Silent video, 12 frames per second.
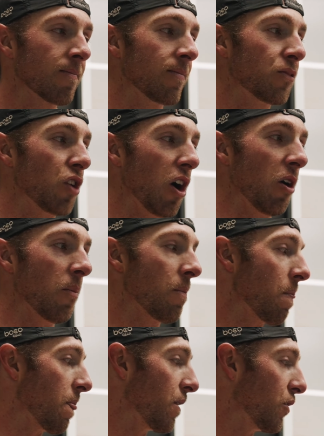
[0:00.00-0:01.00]
So
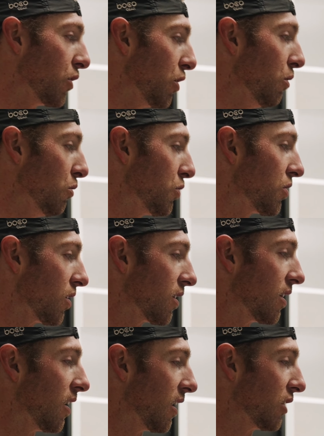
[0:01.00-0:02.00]
use
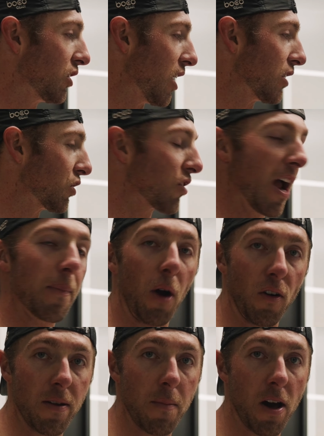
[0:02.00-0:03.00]
the chest strap
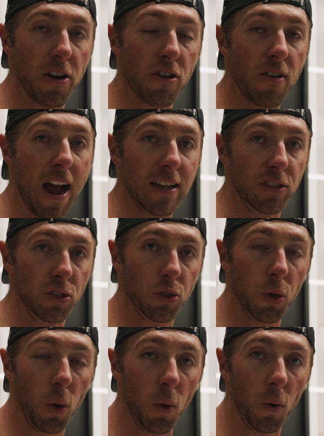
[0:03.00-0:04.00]
heart rate monitor as a
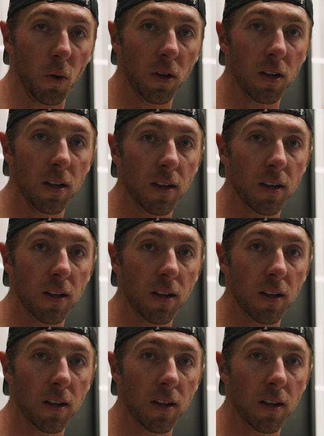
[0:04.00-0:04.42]
tool,